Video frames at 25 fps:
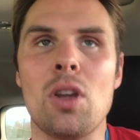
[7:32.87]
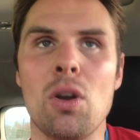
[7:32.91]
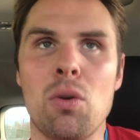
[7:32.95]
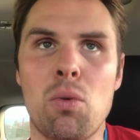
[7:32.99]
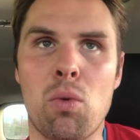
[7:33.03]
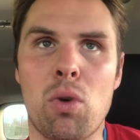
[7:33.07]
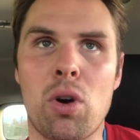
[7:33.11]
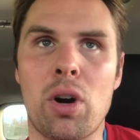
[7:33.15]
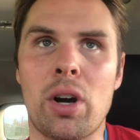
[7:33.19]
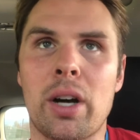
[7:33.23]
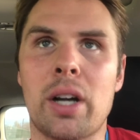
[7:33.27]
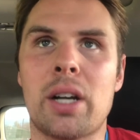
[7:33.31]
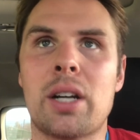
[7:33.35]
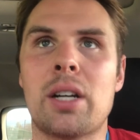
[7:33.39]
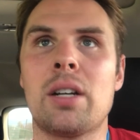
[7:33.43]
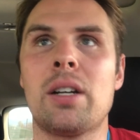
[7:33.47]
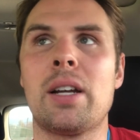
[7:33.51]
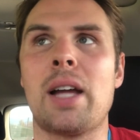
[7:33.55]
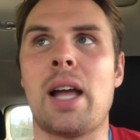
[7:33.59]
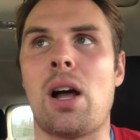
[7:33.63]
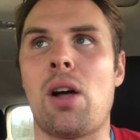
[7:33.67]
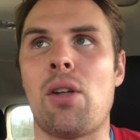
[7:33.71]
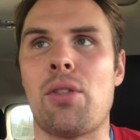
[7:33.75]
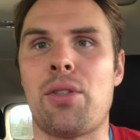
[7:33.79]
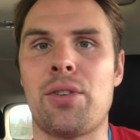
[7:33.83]
work,
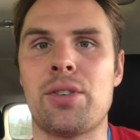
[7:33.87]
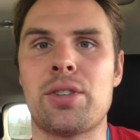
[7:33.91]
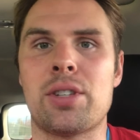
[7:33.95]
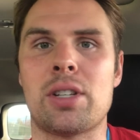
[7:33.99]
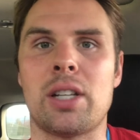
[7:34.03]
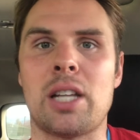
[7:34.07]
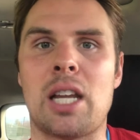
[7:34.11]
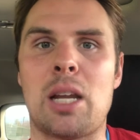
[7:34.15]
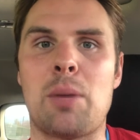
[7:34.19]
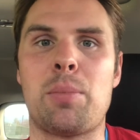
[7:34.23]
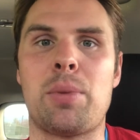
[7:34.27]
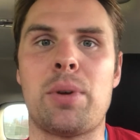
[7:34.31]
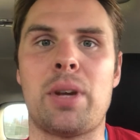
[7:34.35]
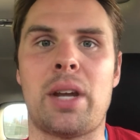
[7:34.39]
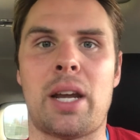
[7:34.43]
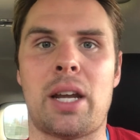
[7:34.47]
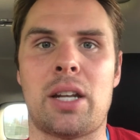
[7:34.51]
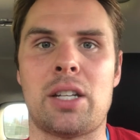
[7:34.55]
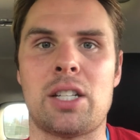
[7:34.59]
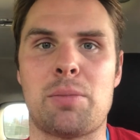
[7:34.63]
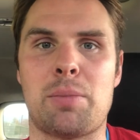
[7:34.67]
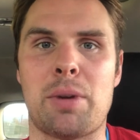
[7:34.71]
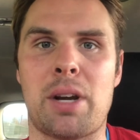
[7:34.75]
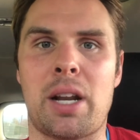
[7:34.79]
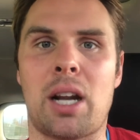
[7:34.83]
health, sleep,
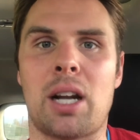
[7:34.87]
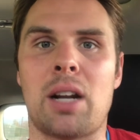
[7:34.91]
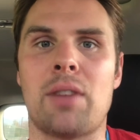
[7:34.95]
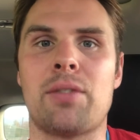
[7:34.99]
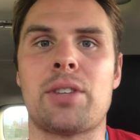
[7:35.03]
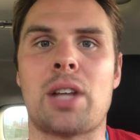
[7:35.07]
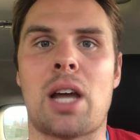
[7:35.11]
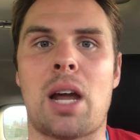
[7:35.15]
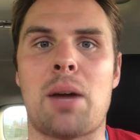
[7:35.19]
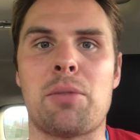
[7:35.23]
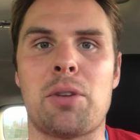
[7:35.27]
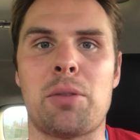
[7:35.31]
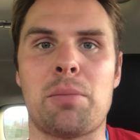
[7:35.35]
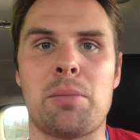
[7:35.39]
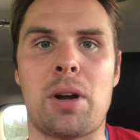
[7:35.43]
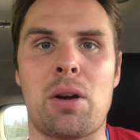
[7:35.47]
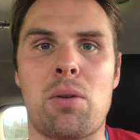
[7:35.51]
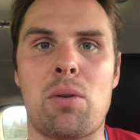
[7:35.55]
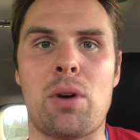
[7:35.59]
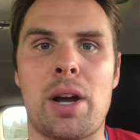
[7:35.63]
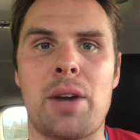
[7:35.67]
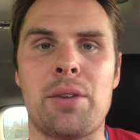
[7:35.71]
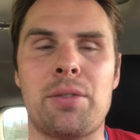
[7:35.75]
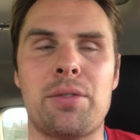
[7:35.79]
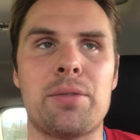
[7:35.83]
and spending enough time with my
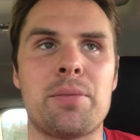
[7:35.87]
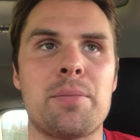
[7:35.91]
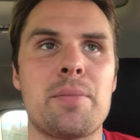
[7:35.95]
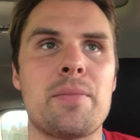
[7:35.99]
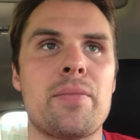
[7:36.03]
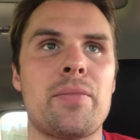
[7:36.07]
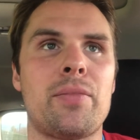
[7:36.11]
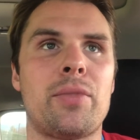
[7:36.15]
wife.